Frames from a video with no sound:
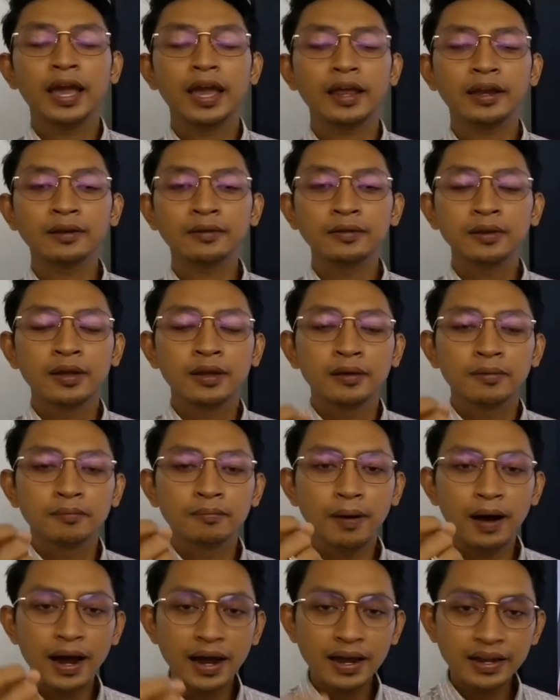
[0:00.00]
and
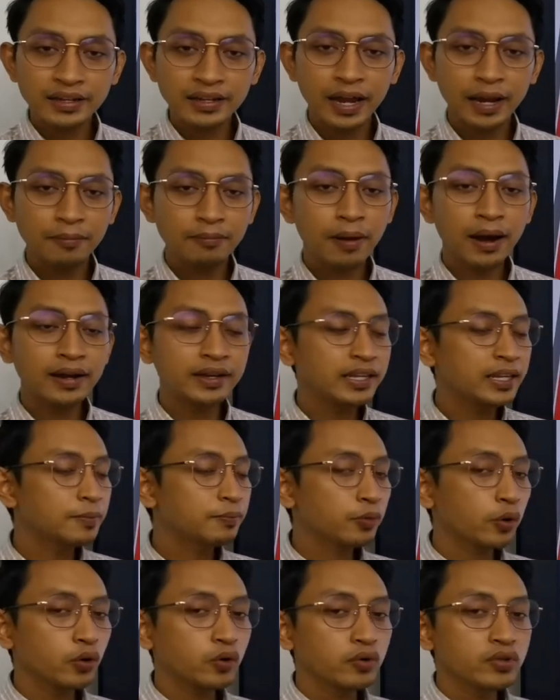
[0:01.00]
by that
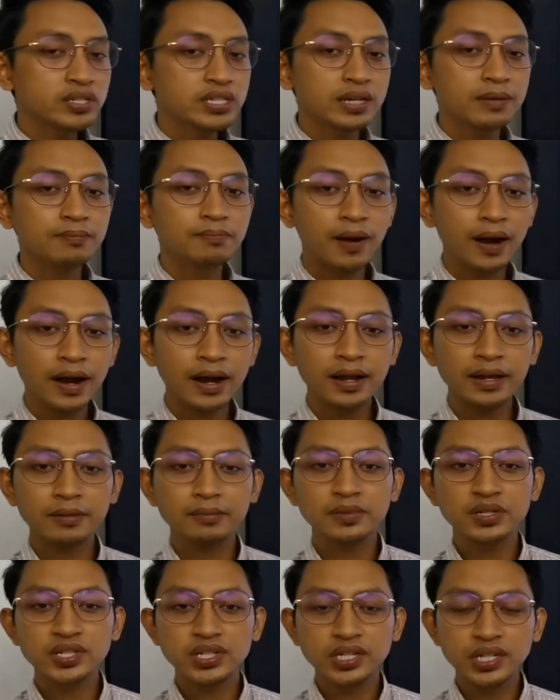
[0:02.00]
money, producer
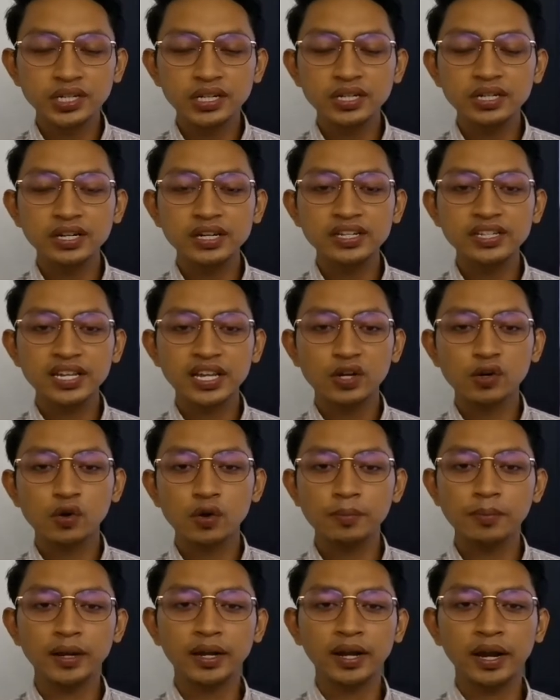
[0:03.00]
buy machineries,
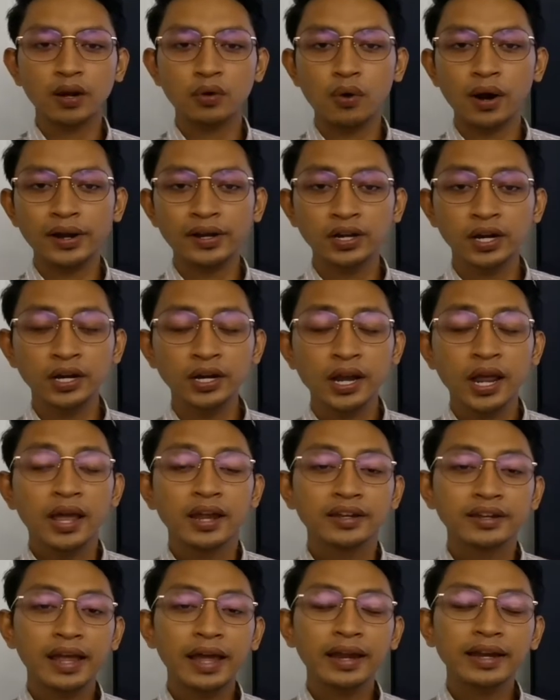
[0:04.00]
equipment and whatnot,
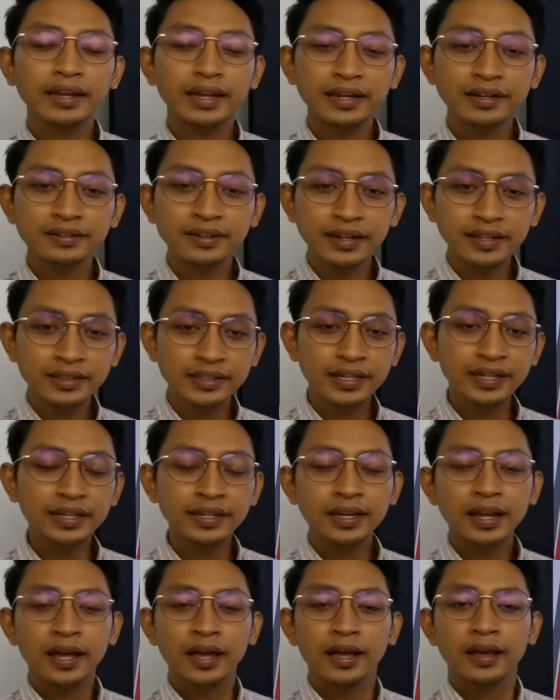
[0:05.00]
then in
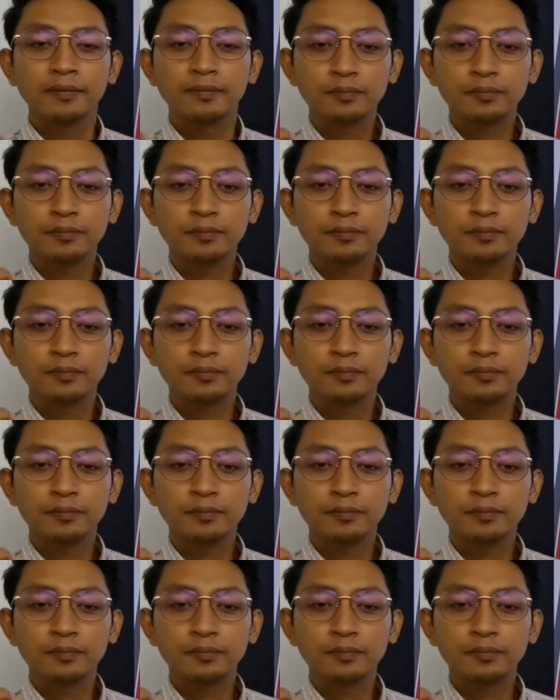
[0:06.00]
return,